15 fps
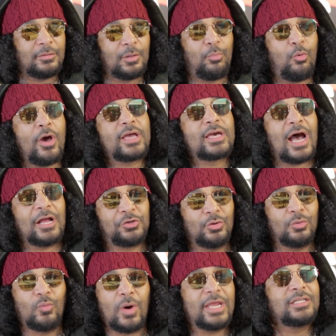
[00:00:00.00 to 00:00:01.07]
boycott,
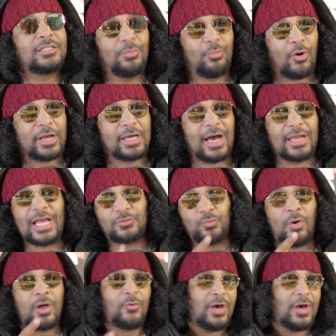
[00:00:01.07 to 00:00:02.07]
true. What is the boycott? That's one